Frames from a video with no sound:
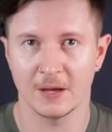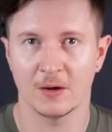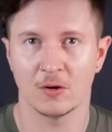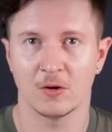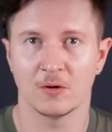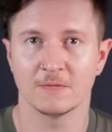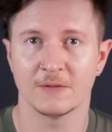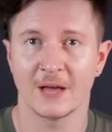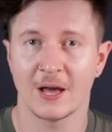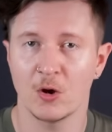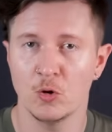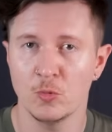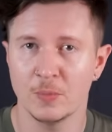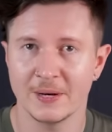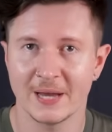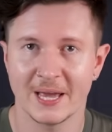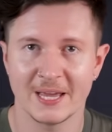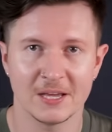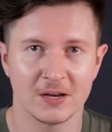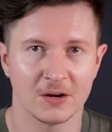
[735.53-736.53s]
of
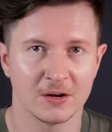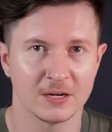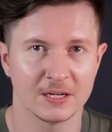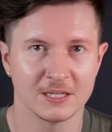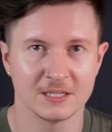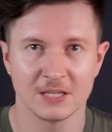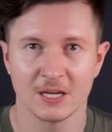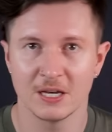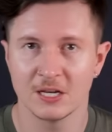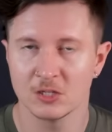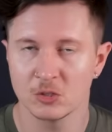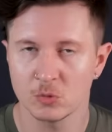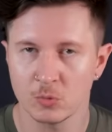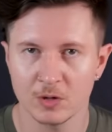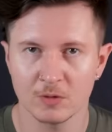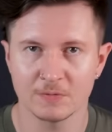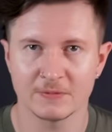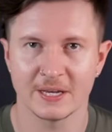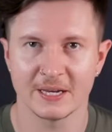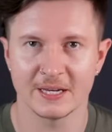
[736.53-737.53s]
OpenAI's
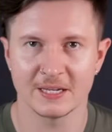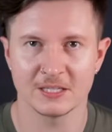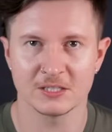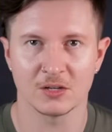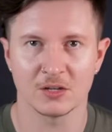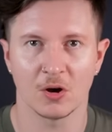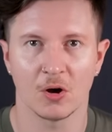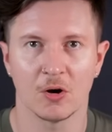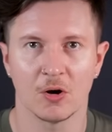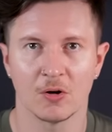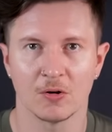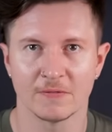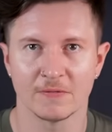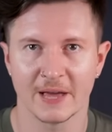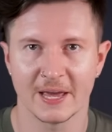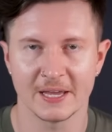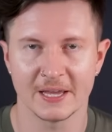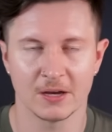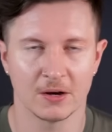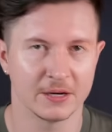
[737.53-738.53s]
twelve days of
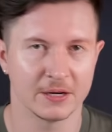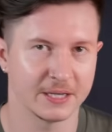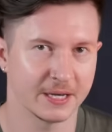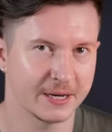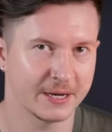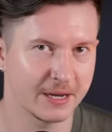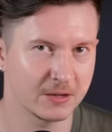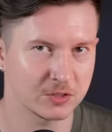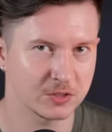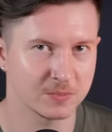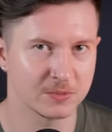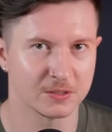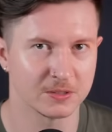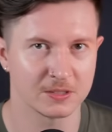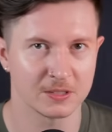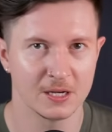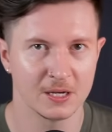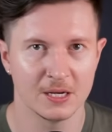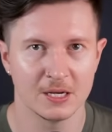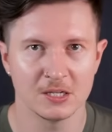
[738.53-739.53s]
A I announcements.